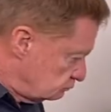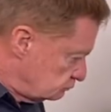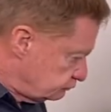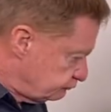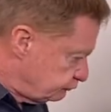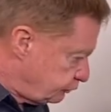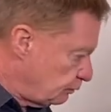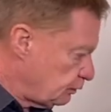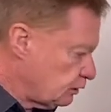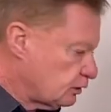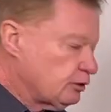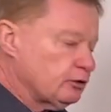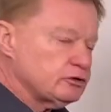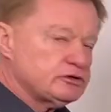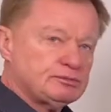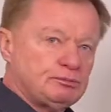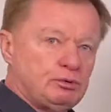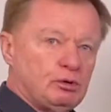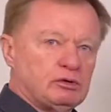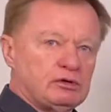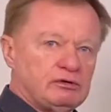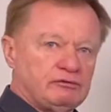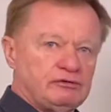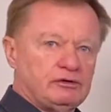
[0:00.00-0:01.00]
a cost
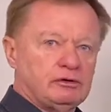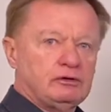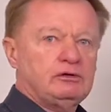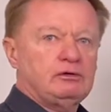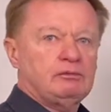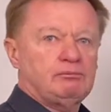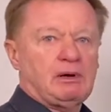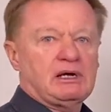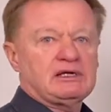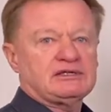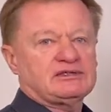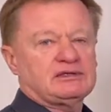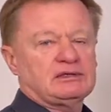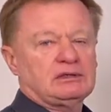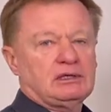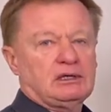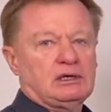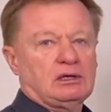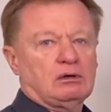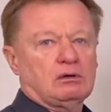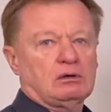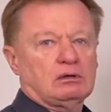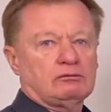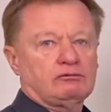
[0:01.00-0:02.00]
point of view, you've basically
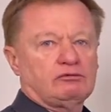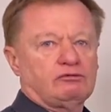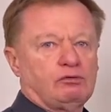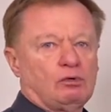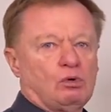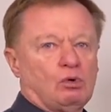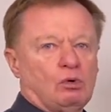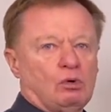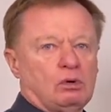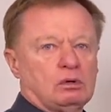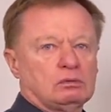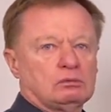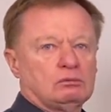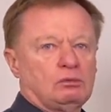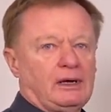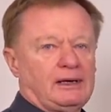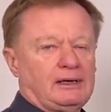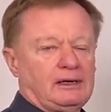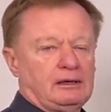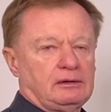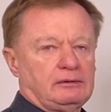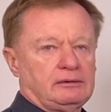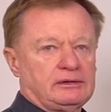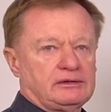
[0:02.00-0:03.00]
got 4 wet
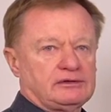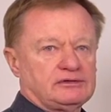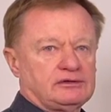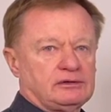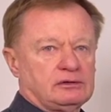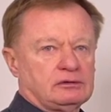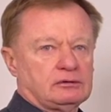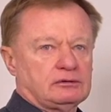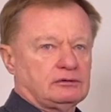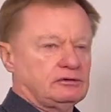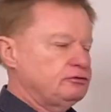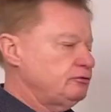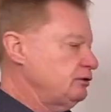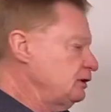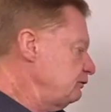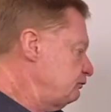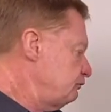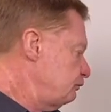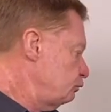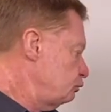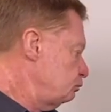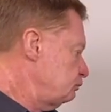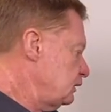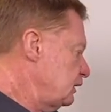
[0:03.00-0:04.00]
areas. You've got 3
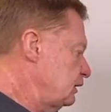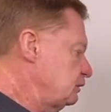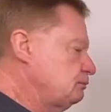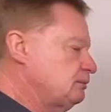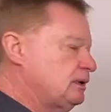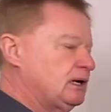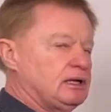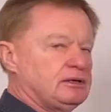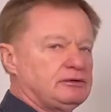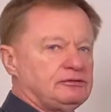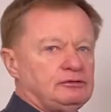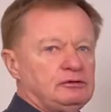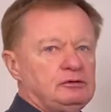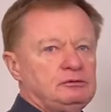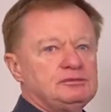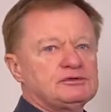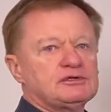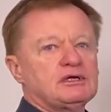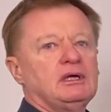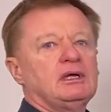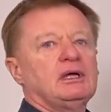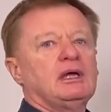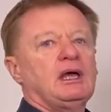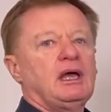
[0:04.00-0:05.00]
full-blown bathrooms
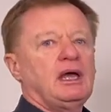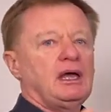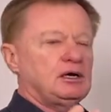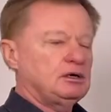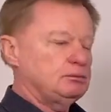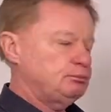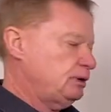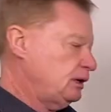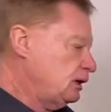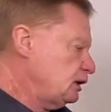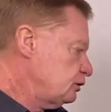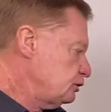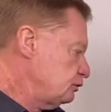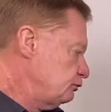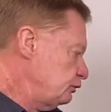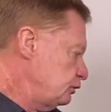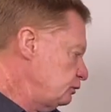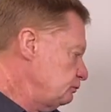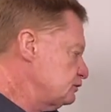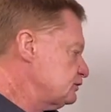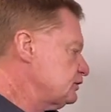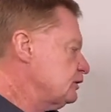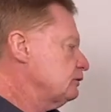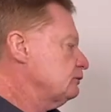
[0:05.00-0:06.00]
and a powder
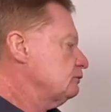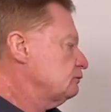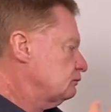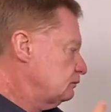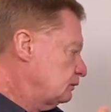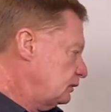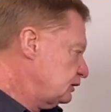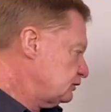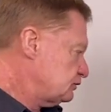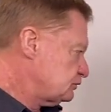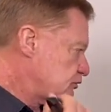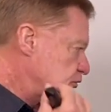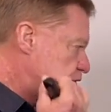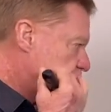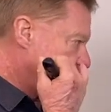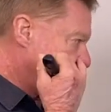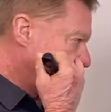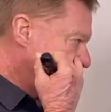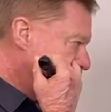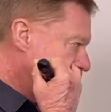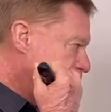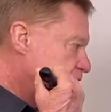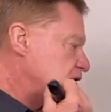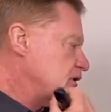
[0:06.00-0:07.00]
room, so extra
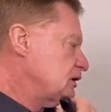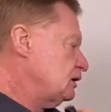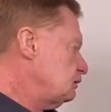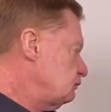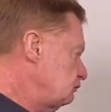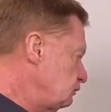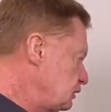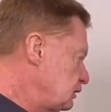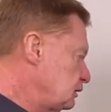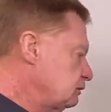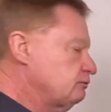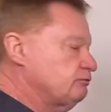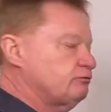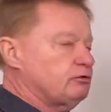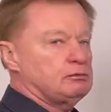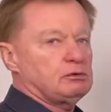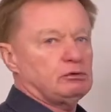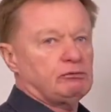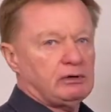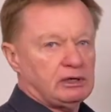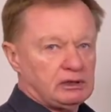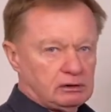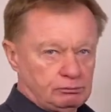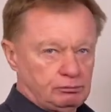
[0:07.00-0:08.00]
cost, but then, from a
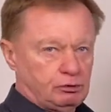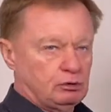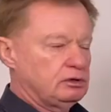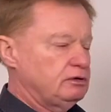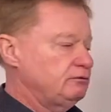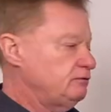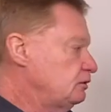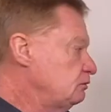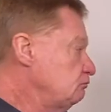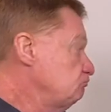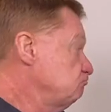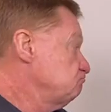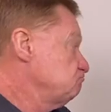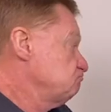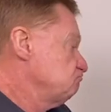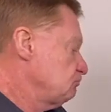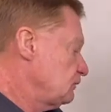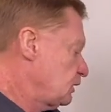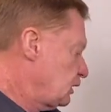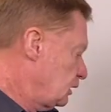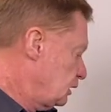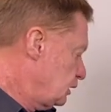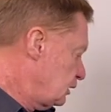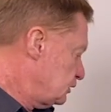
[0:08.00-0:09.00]
rental point of view,
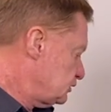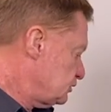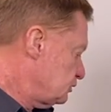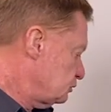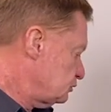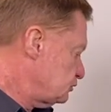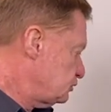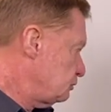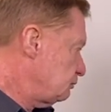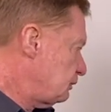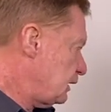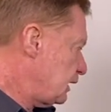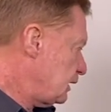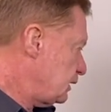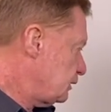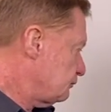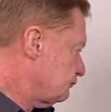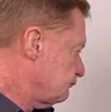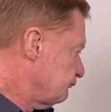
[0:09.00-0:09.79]
it's not too bad.